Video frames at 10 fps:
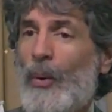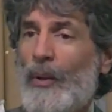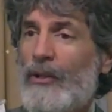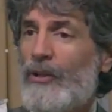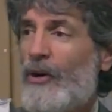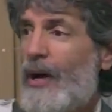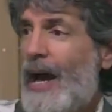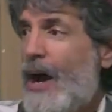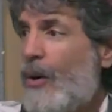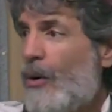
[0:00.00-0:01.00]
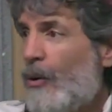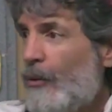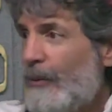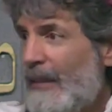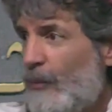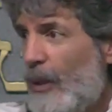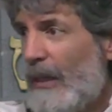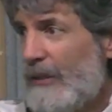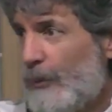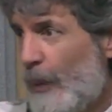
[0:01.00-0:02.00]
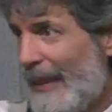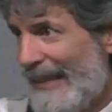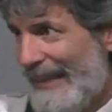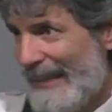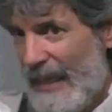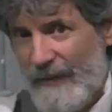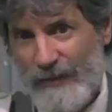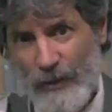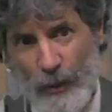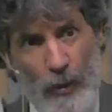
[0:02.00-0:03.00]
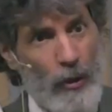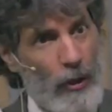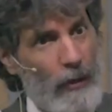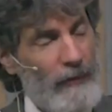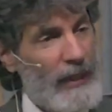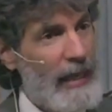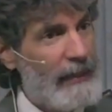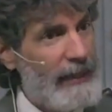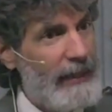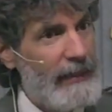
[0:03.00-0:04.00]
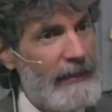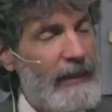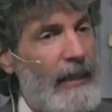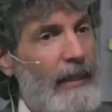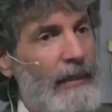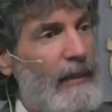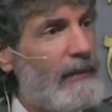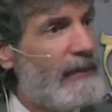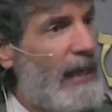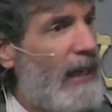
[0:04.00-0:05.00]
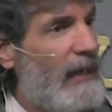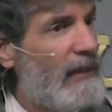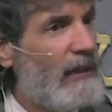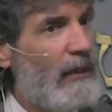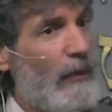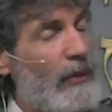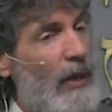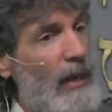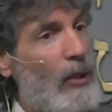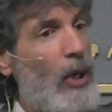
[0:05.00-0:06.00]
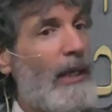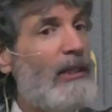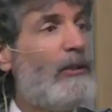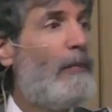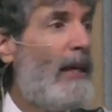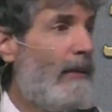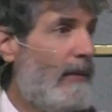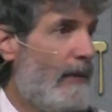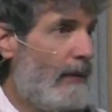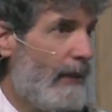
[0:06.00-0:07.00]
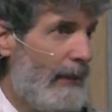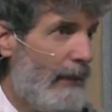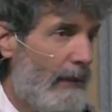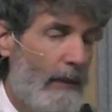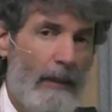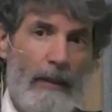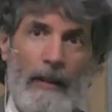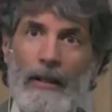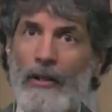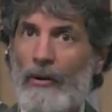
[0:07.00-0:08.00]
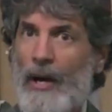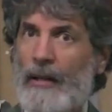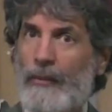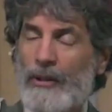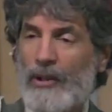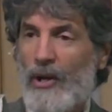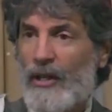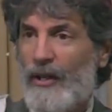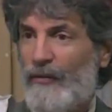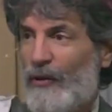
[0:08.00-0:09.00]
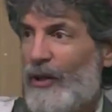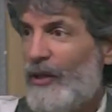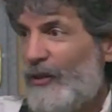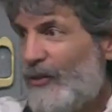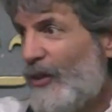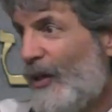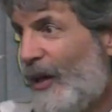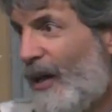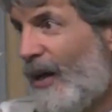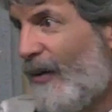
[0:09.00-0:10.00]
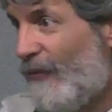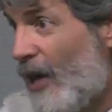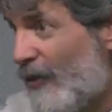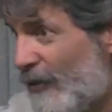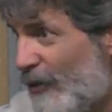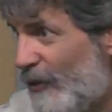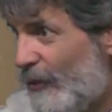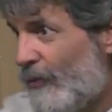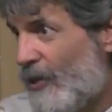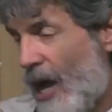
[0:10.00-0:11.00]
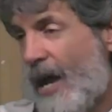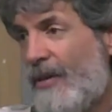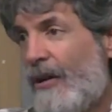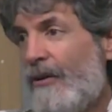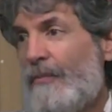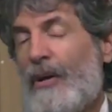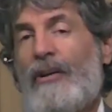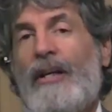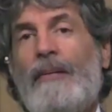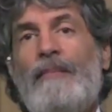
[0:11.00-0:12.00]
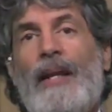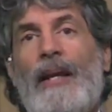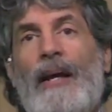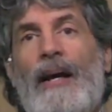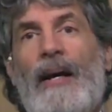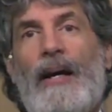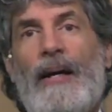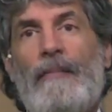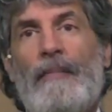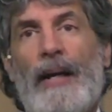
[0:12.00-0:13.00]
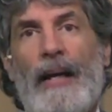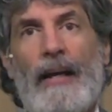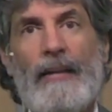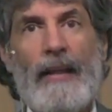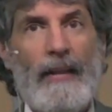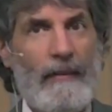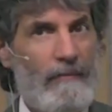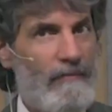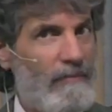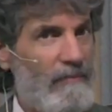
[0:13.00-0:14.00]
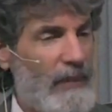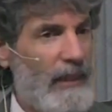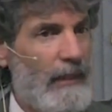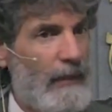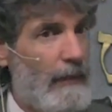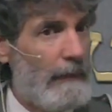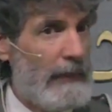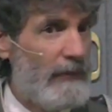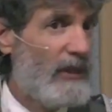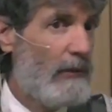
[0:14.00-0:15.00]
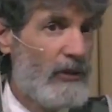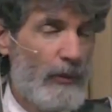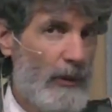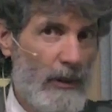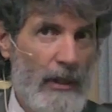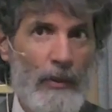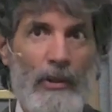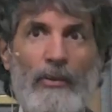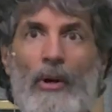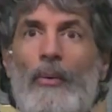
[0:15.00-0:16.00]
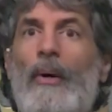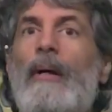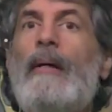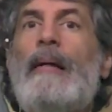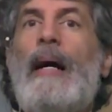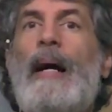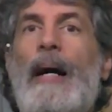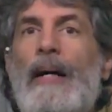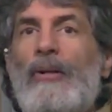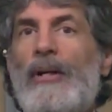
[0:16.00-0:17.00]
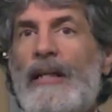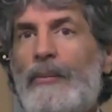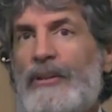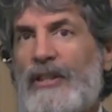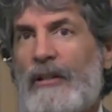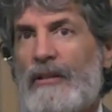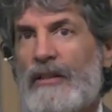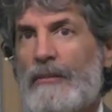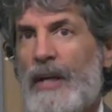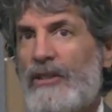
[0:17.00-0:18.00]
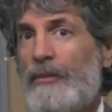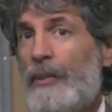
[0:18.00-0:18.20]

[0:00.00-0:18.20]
We don't know how old he was when he left Ur of the Chaldeans. Doesn't tell us. We don't know how long he spent in Haran. It was long enough for his uh, father to die there and bury him. Um, and then he leaves there. So we, again, we don't know uh, how long he was there. It doesn't mention.